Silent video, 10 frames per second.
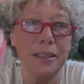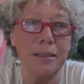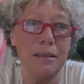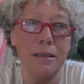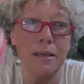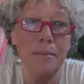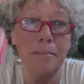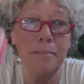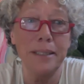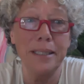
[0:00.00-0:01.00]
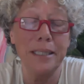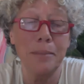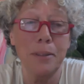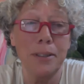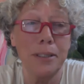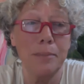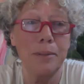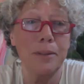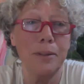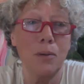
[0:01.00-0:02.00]
calm as
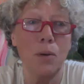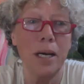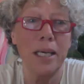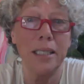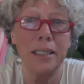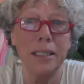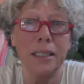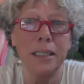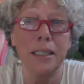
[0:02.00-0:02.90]
possible, quiet.